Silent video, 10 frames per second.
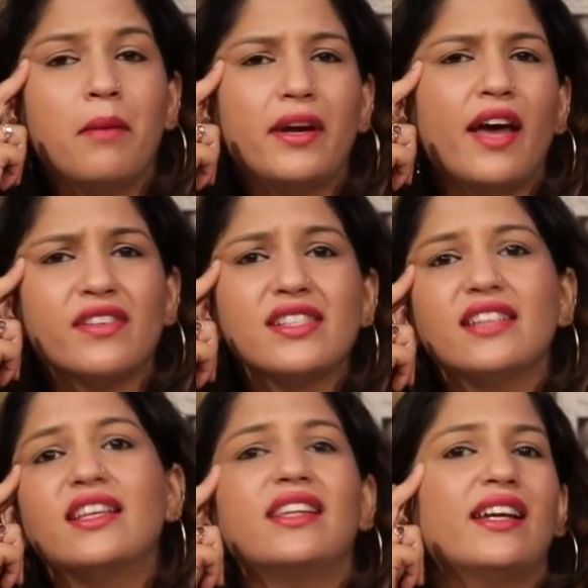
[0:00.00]
But having
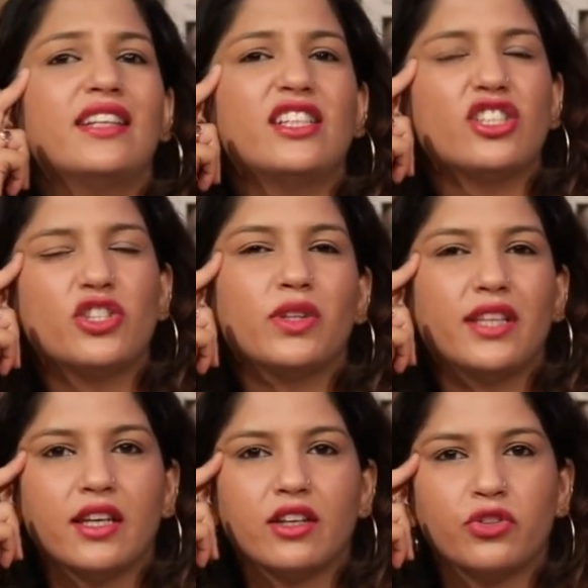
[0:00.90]
said that, that teaches you a
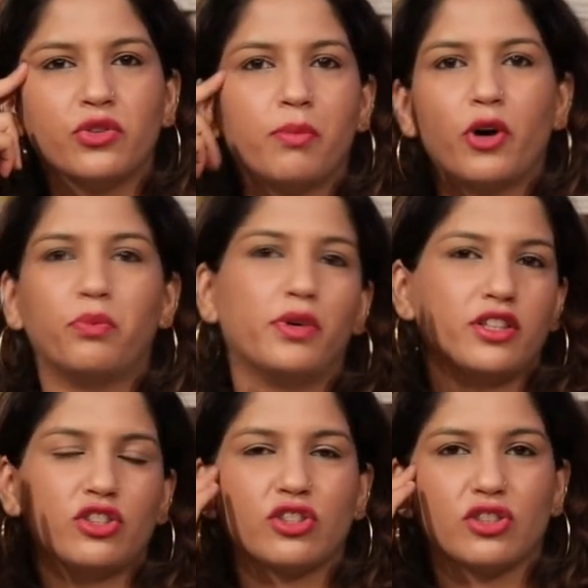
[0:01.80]
thing or two about
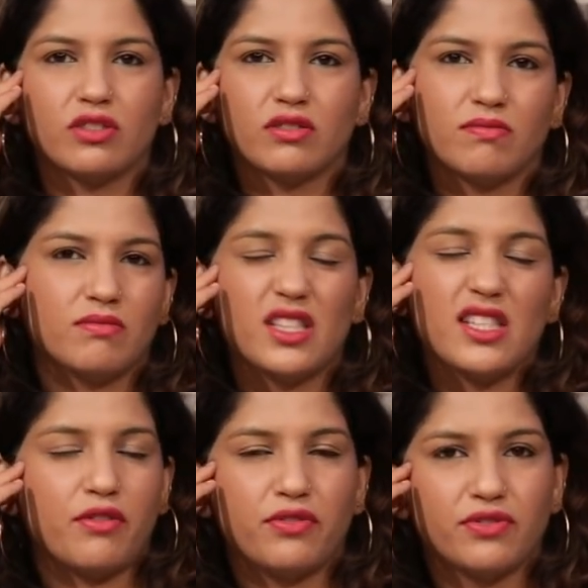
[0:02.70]
British
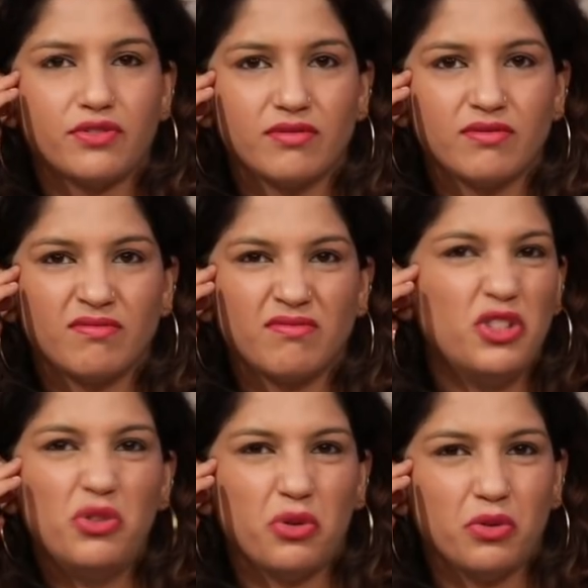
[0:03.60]
stuff.
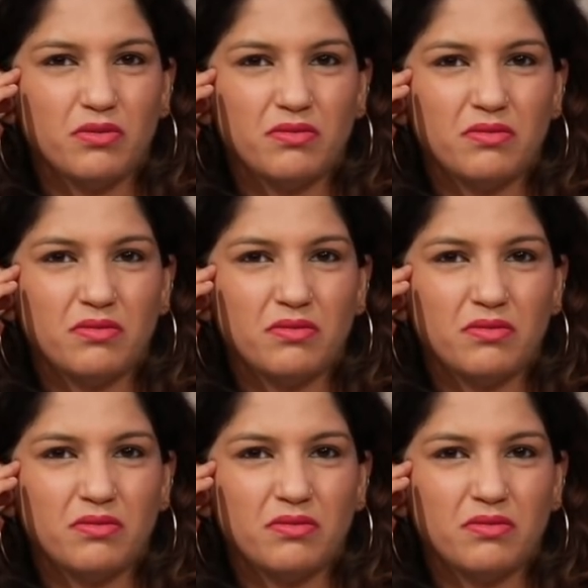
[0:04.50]
You know.